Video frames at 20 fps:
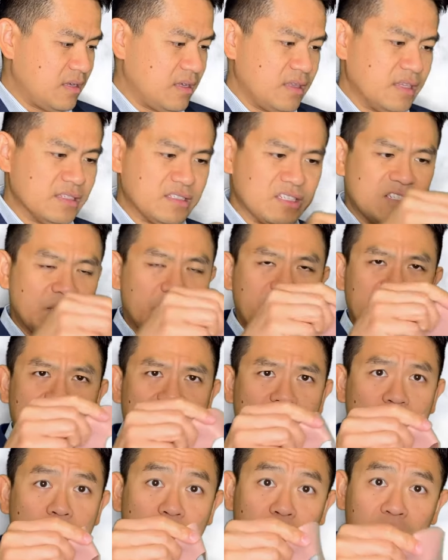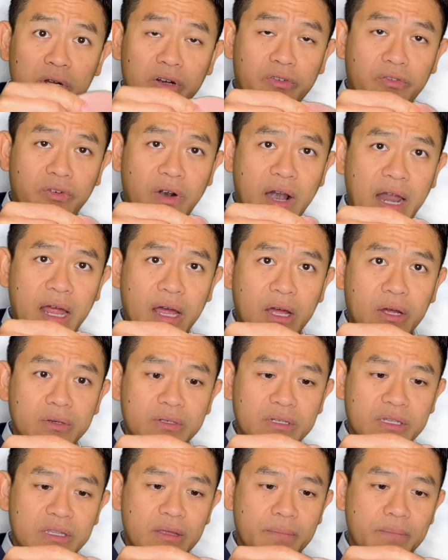this is something that you put
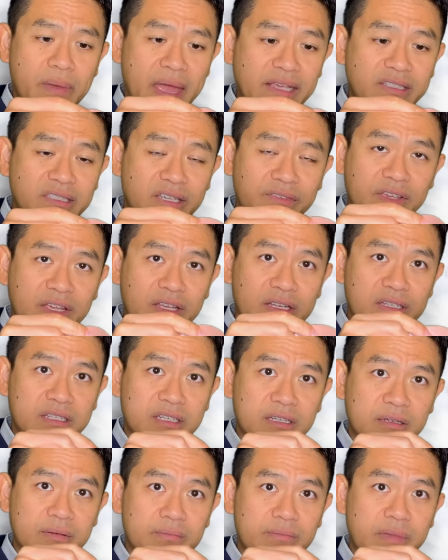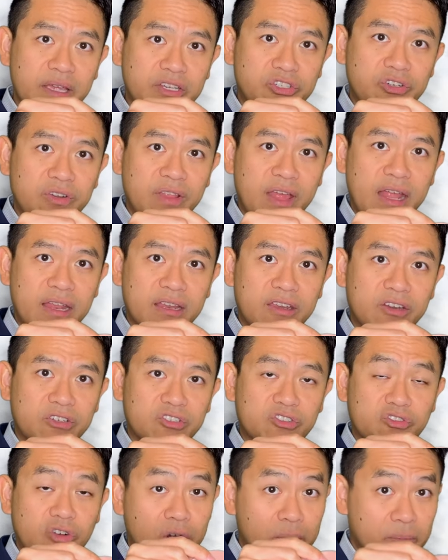around the base of it to make sure that your
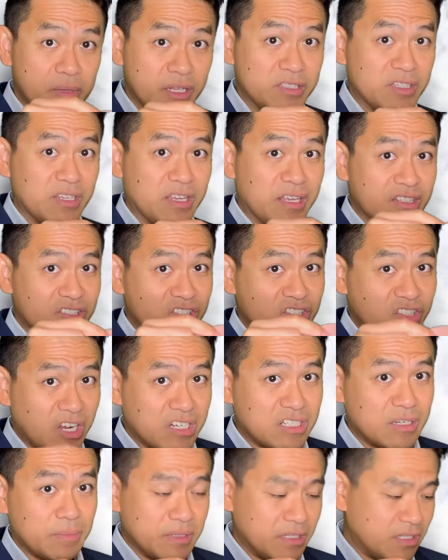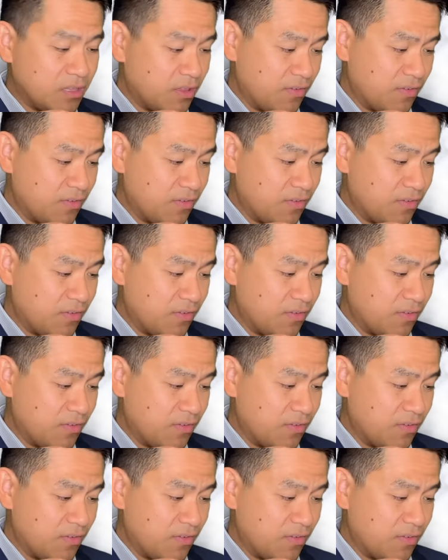scrotum doesn't get sucked up into the